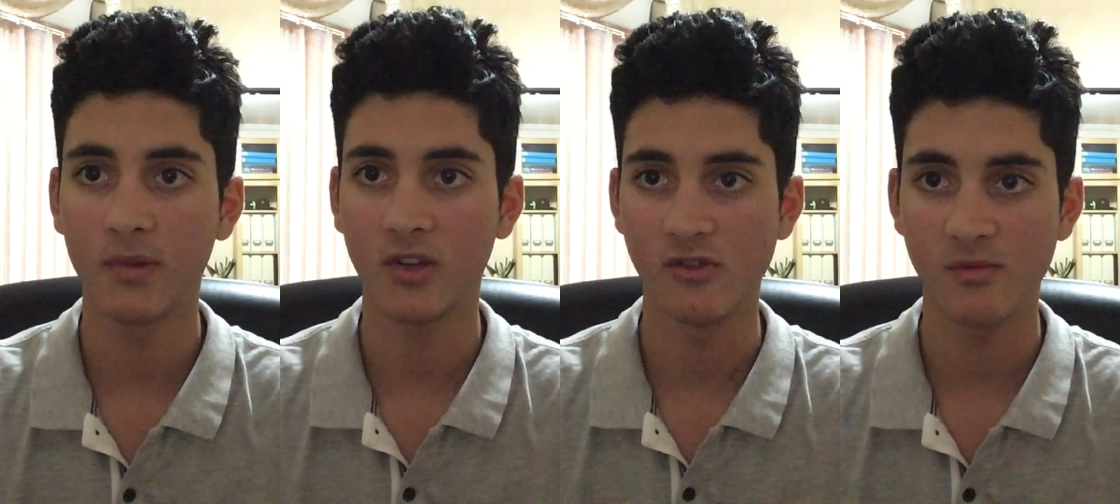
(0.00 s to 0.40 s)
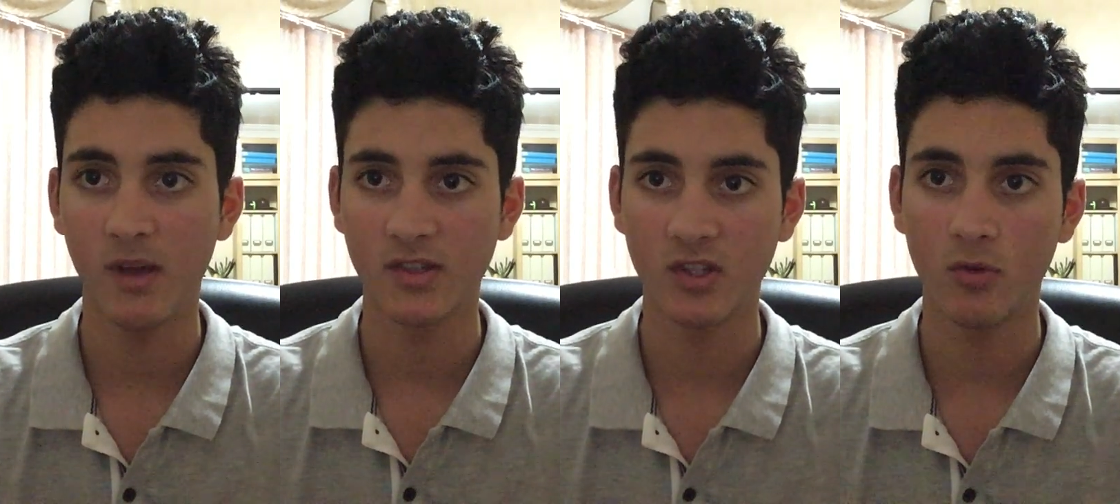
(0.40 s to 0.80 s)
because
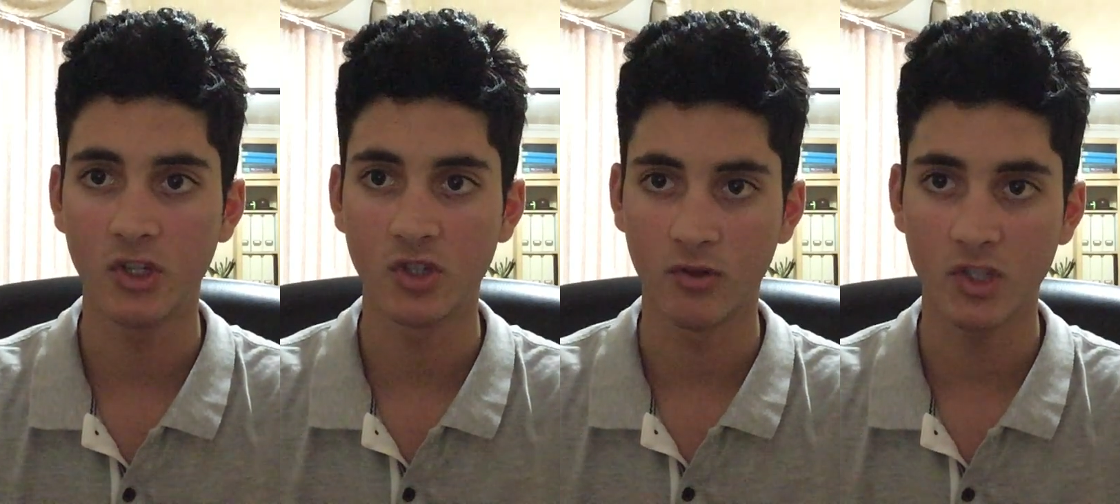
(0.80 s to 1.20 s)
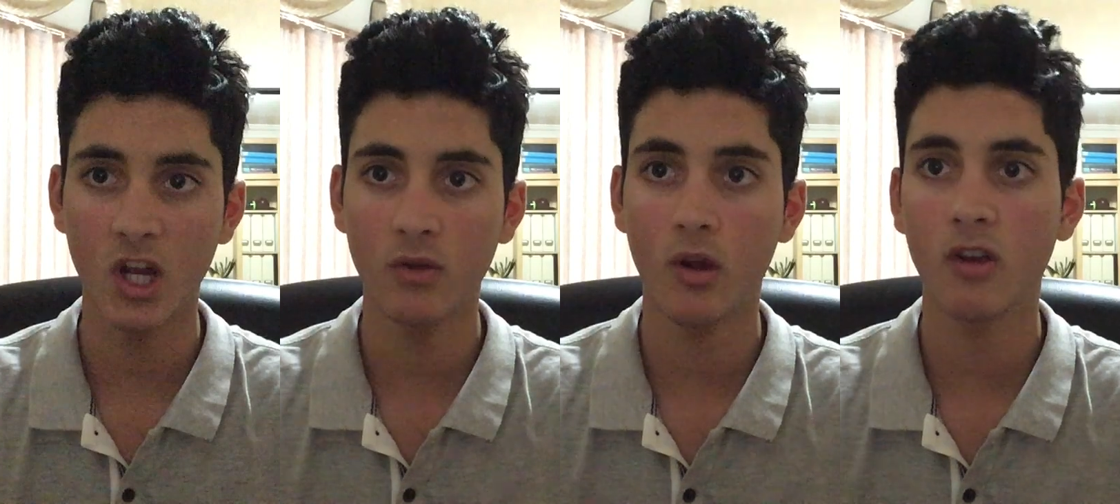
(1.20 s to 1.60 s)
basically during
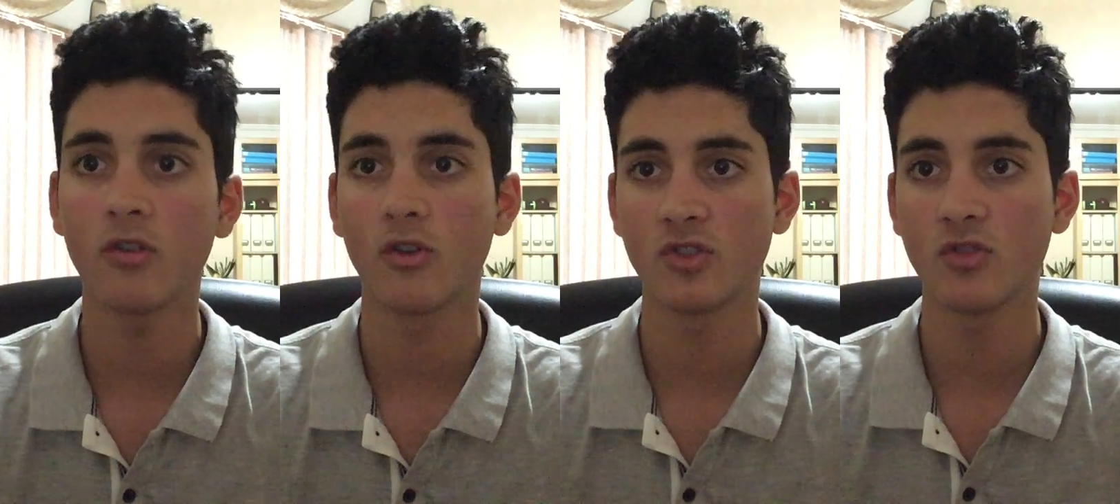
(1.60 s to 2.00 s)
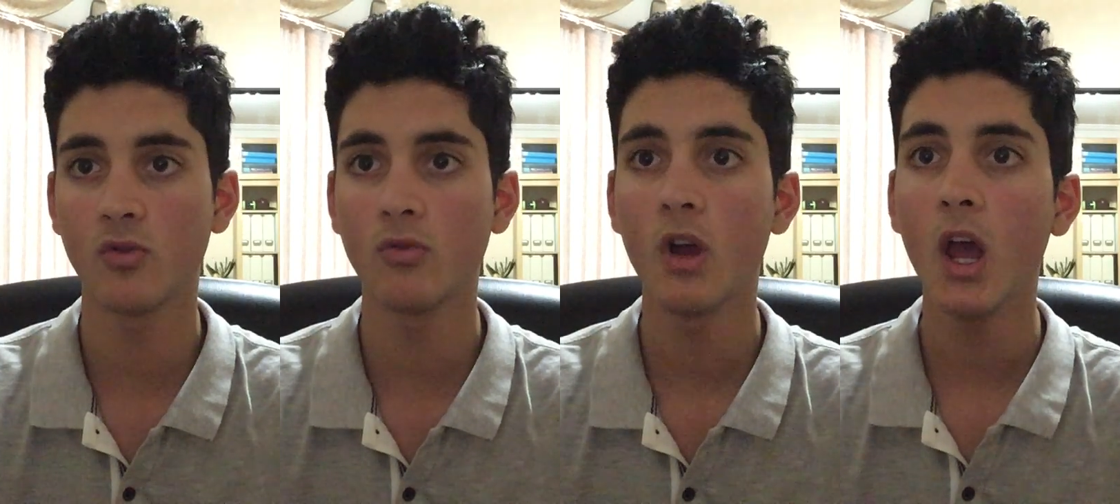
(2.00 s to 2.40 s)
January, no
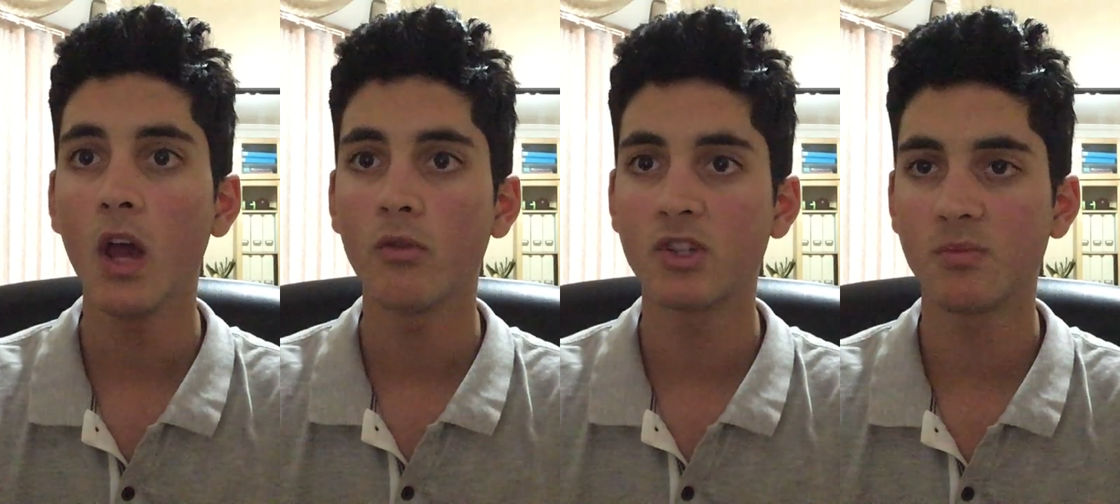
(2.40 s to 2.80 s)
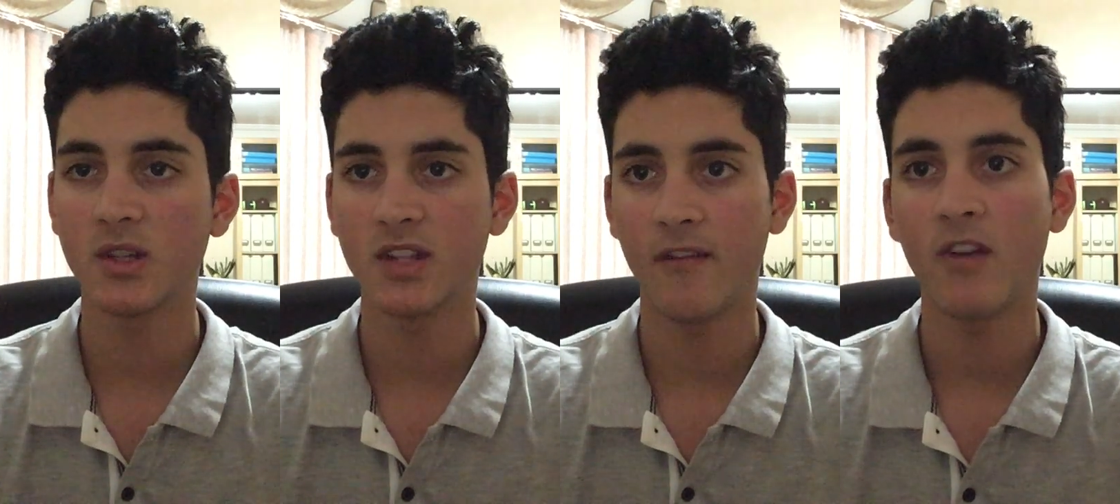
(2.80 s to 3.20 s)
school, which
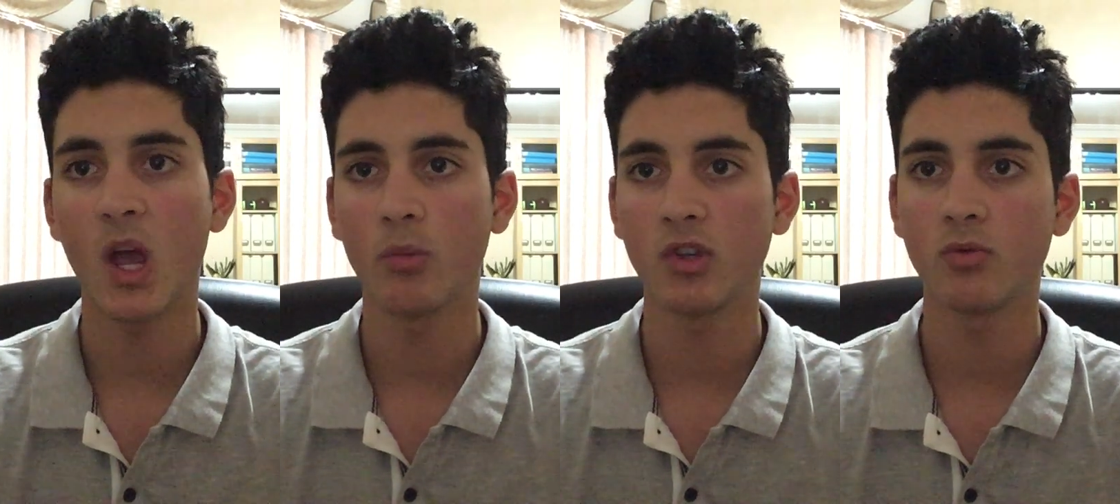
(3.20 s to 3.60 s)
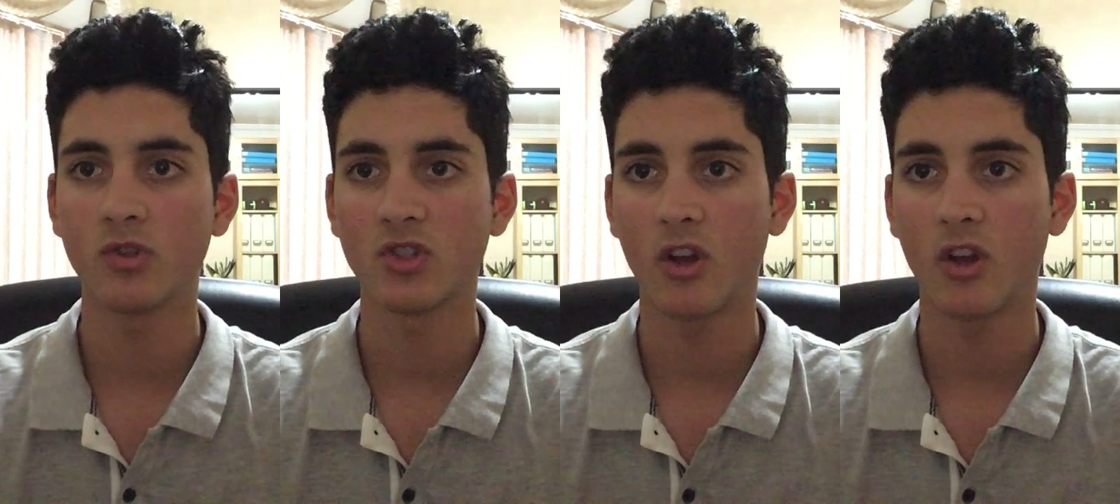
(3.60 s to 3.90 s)
means that families will